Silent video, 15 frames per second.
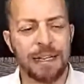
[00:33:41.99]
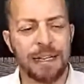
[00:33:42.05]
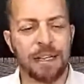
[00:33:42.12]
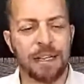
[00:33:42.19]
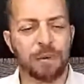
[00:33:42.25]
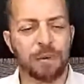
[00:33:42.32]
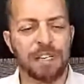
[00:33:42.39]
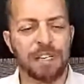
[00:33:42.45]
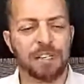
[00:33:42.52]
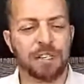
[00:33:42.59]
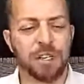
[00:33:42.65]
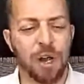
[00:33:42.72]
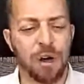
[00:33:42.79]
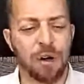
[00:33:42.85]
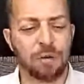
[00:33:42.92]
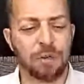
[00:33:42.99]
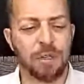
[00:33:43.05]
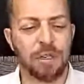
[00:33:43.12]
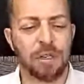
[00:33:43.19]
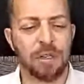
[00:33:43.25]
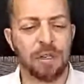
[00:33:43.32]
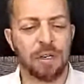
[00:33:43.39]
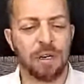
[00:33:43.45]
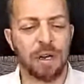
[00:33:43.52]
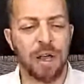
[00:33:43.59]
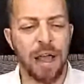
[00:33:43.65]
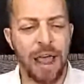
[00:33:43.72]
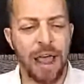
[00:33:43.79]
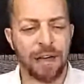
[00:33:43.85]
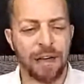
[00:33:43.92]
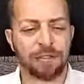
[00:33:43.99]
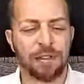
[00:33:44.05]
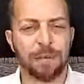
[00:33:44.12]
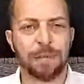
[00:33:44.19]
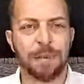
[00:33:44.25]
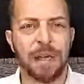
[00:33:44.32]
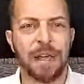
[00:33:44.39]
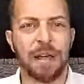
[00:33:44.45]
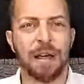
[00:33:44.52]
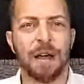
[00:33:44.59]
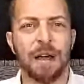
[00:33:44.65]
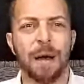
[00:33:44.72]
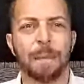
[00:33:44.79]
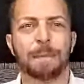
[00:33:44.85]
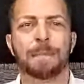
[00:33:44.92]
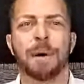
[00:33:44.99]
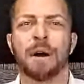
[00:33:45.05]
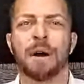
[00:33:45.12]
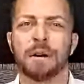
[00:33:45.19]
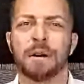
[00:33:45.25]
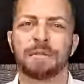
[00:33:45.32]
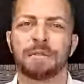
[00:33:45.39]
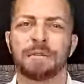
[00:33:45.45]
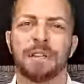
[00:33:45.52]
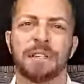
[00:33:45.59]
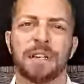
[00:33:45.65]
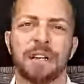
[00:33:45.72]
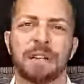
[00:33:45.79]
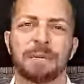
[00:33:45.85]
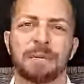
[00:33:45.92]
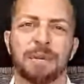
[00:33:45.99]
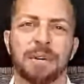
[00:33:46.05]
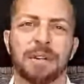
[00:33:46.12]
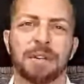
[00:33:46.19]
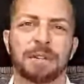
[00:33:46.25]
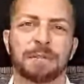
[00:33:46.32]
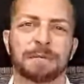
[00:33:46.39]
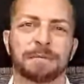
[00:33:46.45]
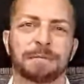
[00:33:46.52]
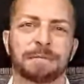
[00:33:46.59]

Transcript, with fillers: It's that we don't have to be a part of this anymore.